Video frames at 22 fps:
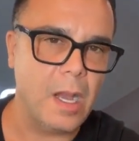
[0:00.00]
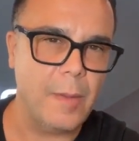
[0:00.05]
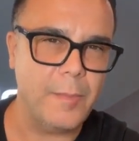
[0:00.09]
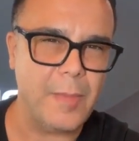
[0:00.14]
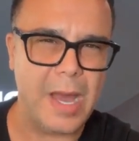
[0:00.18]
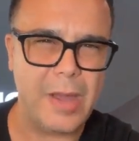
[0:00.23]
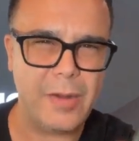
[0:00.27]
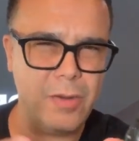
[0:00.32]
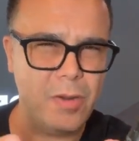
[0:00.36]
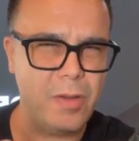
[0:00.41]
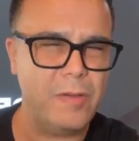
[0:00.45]

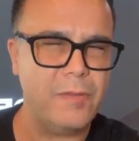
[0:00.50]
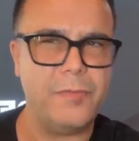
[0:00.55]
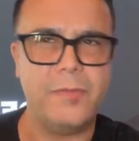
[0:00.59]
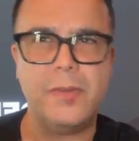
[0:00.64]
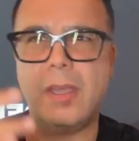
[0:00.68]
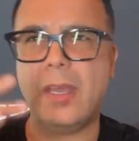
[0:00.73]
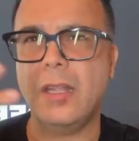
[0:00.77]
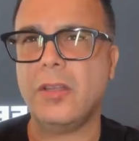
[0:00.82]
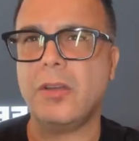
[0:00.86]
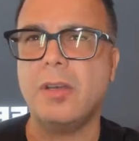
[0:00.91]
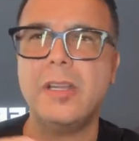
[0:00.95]
I don't know
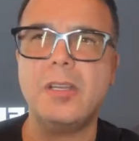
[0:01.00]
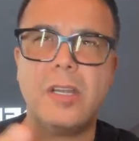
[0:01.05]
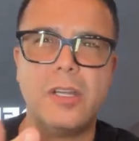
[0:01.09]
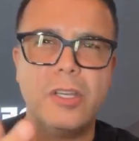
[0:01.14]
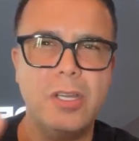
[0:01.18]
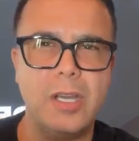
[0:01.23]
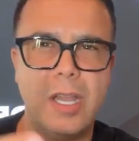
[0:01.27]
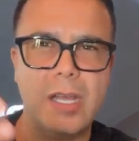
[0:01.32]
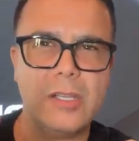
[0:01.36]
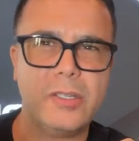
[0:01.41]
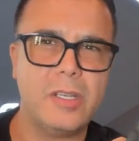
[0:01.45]
if Killer Inc, are
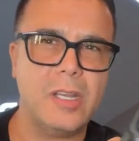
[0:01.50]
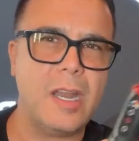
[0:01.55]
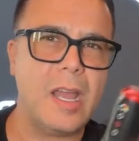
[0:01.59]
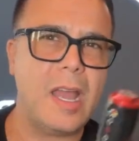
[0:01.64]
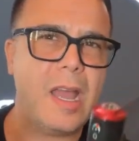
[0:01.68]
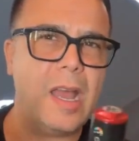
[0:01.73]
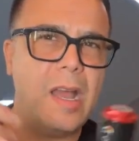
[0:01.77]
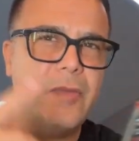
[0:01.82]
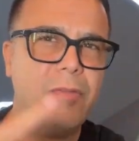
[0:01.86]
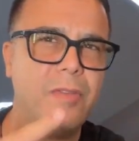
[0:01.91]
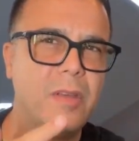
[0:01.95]
you guys
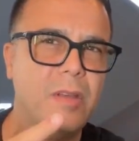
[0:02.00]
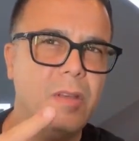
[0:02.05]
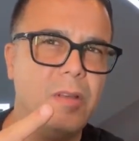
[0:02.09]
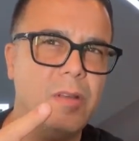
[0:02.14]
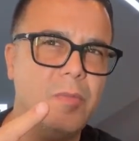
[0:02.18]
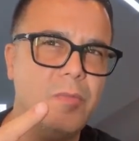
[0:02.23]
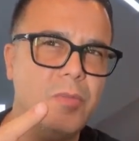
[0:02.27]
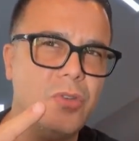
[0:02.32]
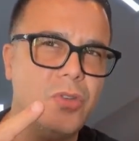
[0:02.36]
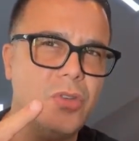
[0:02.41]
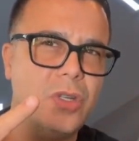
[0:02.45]
gonna have
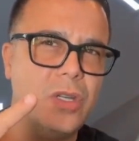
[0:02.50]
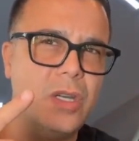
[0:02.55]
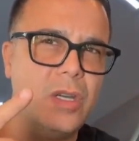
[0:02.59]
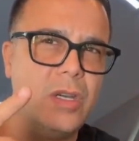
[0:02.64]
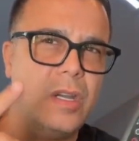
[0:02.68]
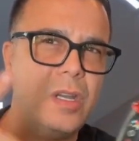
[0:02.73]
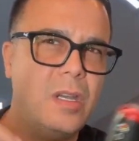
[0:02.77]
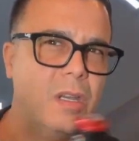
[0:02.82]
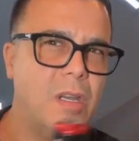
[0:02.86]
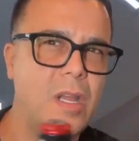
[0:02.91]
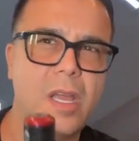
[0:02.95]
the
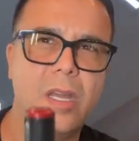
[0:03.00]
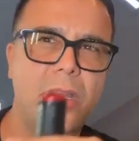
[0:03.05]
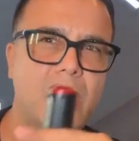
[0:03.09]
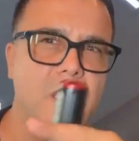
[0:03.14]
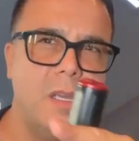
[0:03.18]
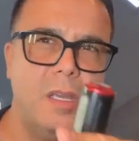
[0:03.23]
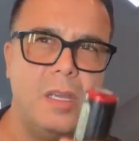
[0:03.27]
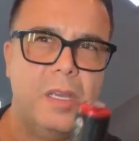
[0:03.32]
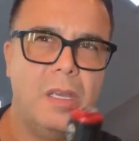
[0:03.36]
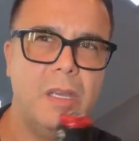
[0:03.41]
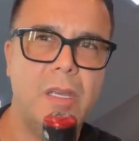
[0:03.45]
machine in
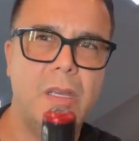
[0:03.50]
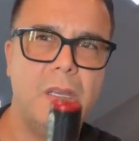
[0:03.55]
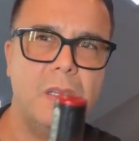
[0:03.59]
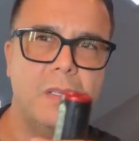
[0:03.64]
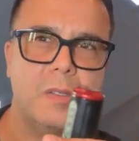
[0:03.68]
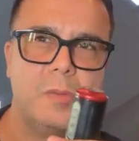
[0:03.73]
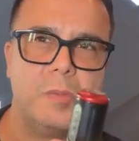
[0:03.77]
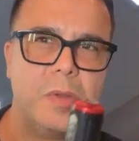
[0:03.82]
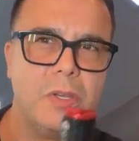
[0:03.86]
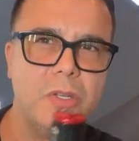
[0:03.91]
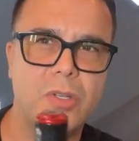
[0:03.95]

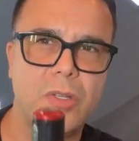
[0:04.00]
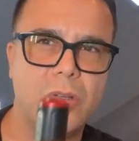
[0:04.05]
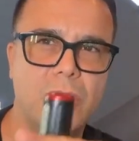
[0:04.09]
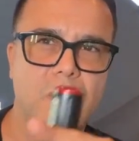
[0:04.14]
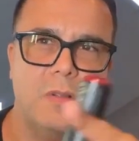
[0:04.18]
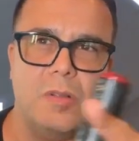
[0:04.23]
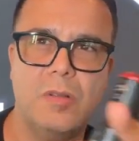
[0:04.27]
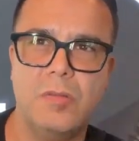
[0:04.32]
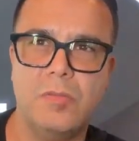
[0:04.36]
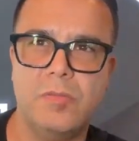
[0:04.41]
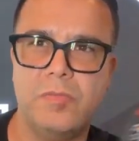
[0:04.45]
any
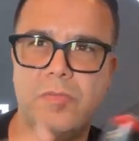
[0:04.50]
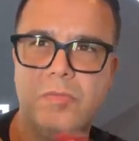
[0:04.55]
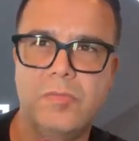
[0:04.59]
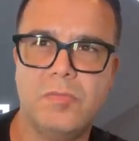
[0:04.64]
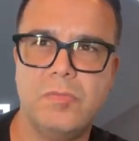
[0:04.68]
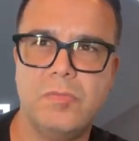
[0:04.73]
special,